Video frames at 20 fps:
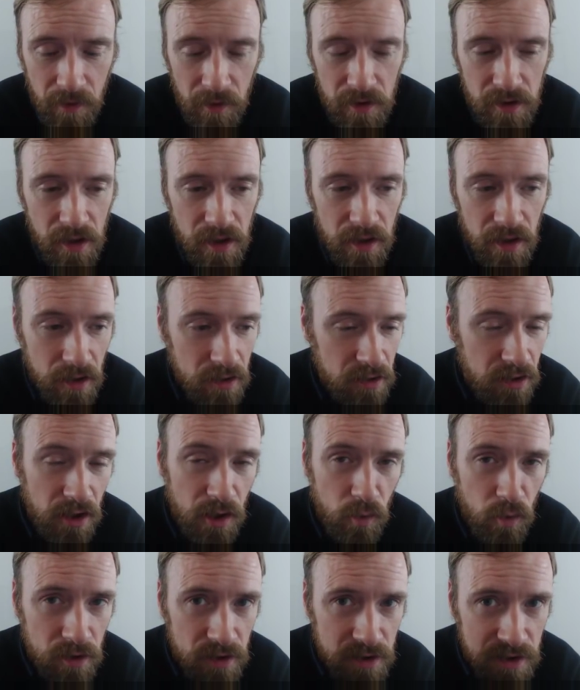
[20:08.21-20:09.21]
a lot
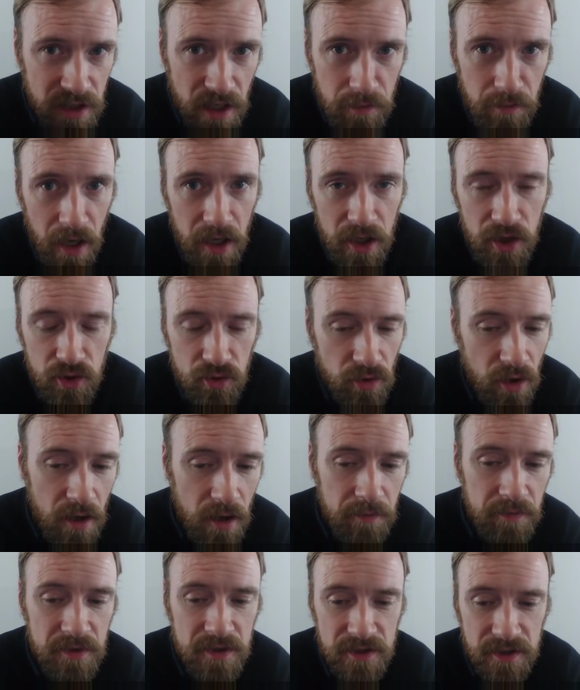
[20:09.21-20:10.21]
of words, they might
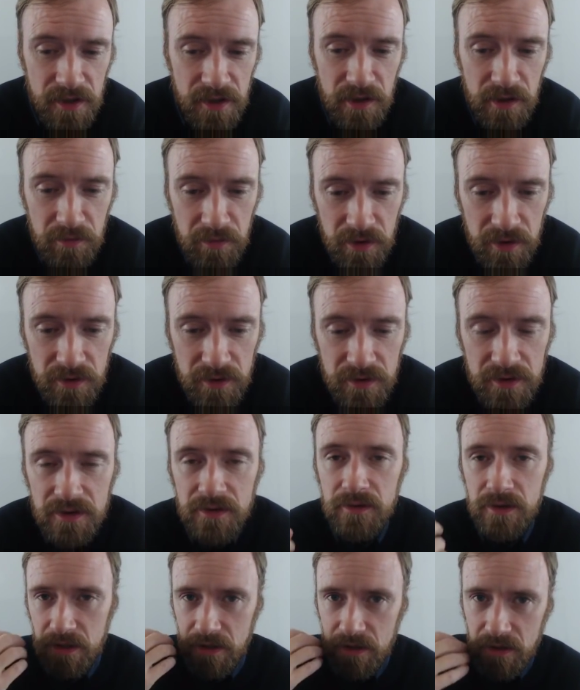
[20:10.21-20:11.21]
drop a syllable
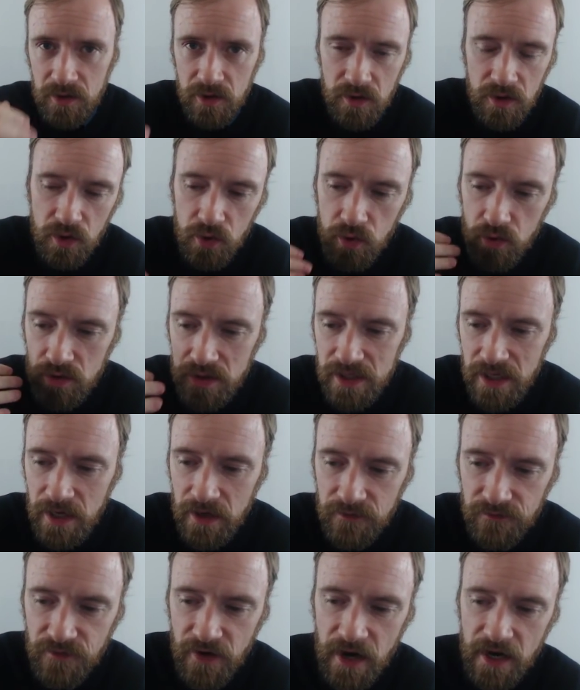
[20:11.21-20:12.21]
to say
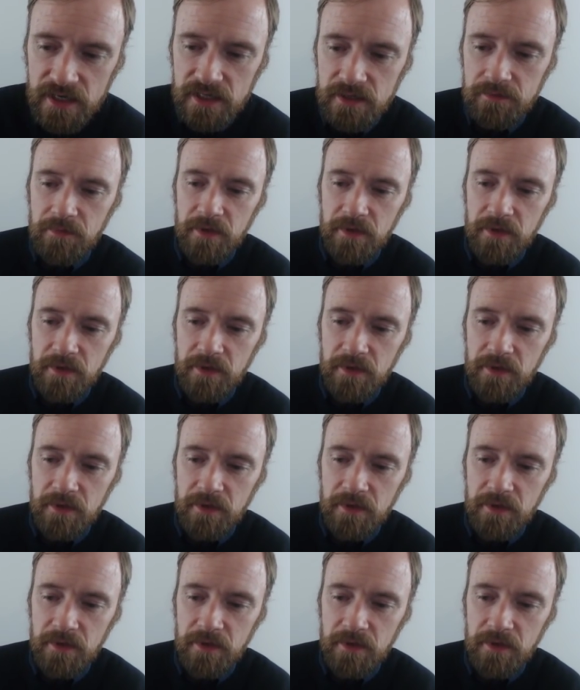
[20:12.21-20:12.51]
it fast.